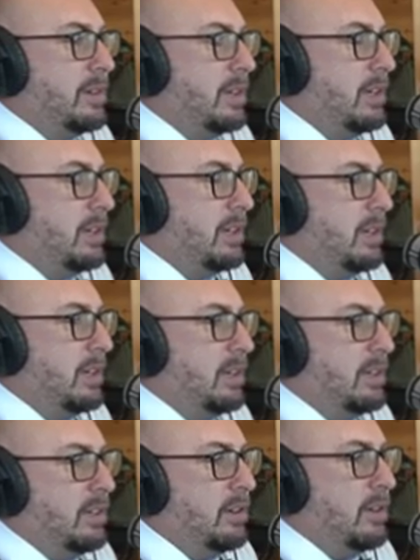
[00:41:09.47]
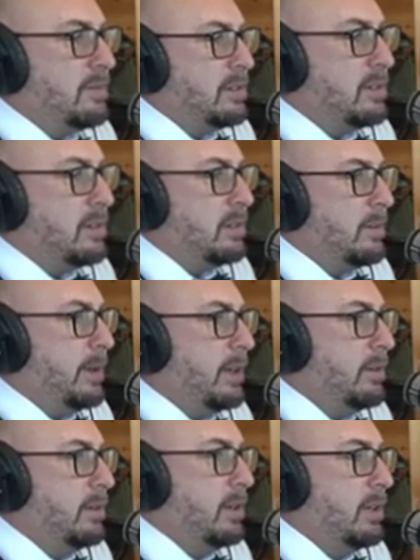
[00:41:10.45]
And you have to talk
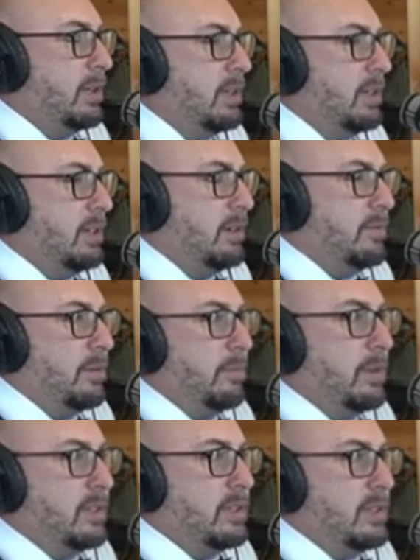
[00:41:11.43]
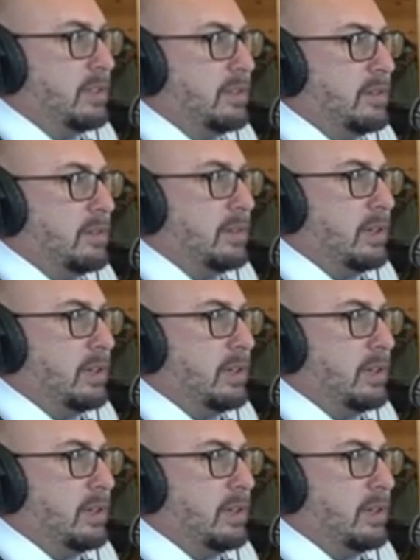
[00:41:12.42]
about different business